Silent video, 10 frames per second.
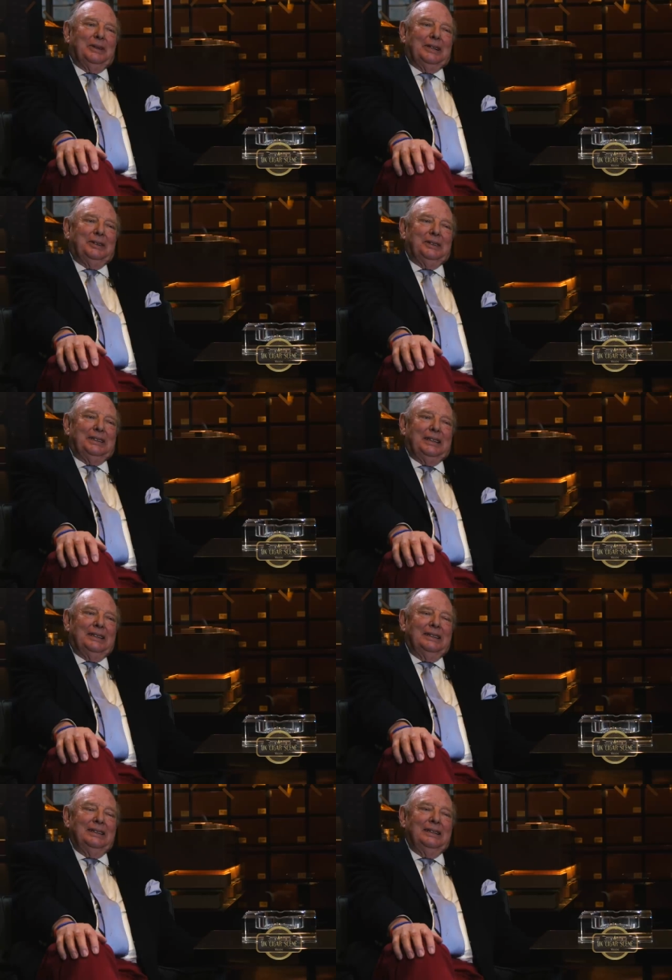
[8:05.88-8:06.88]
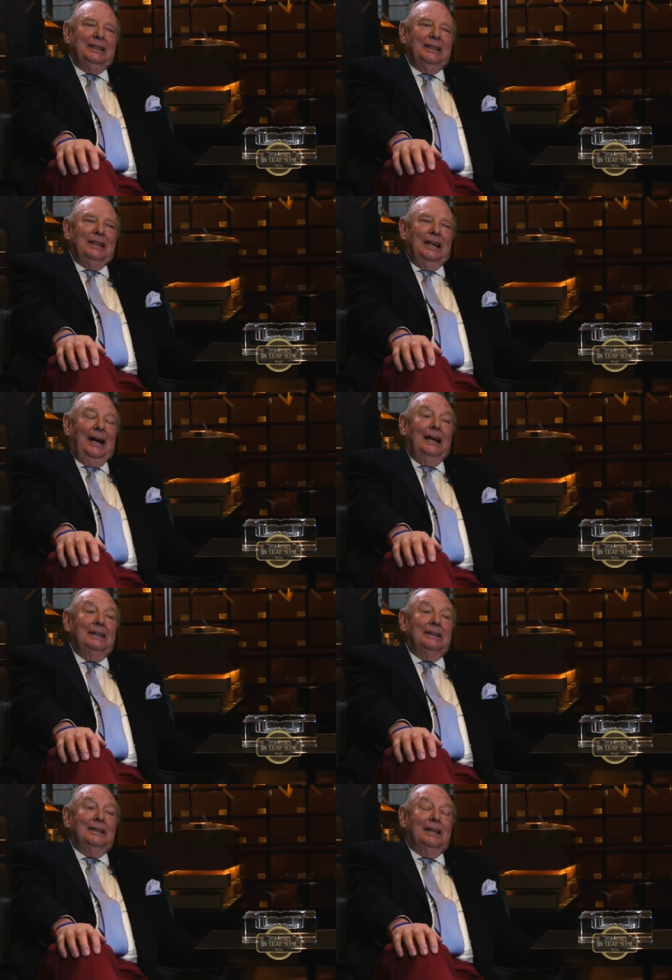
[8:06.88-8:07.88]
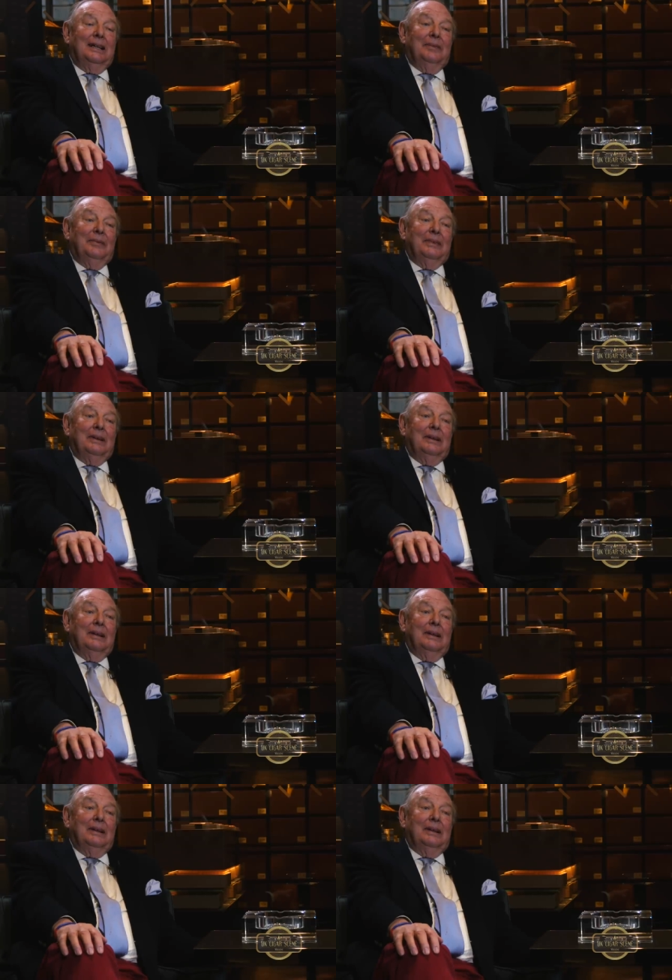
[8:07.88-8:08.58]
one could sell, yeah. and um,